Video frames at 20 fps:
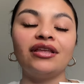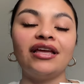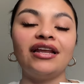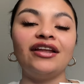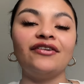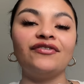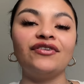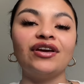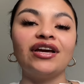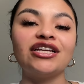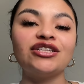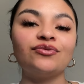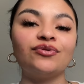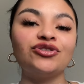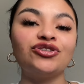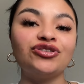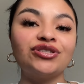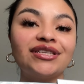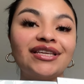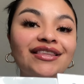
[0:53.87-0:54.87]
And if you guys want
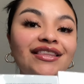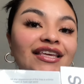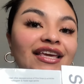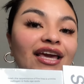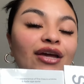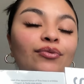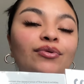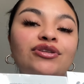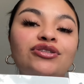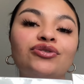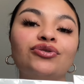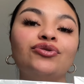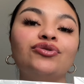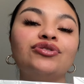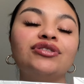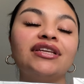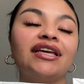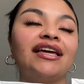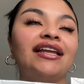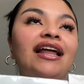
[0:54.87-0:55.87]
to see the end
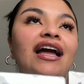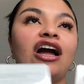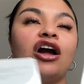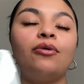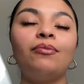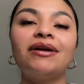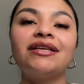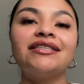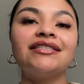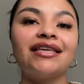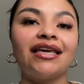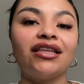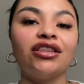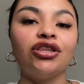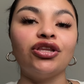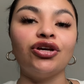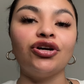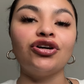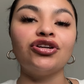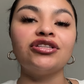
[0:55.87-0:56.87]
results and how my skin
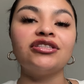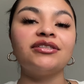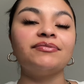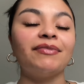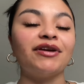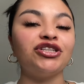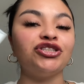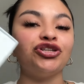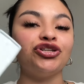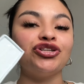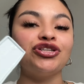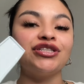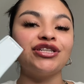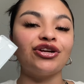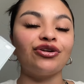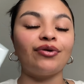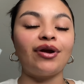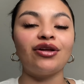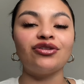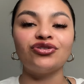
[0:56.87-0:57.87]
looks, make sure you
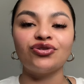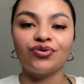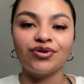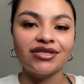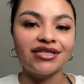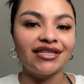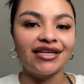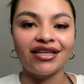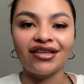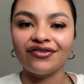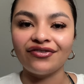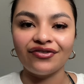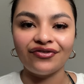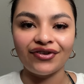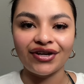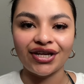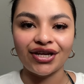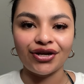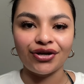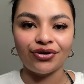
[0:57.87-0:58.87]
stick around towards the end of the
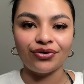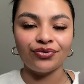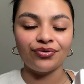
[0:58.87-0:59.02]
video.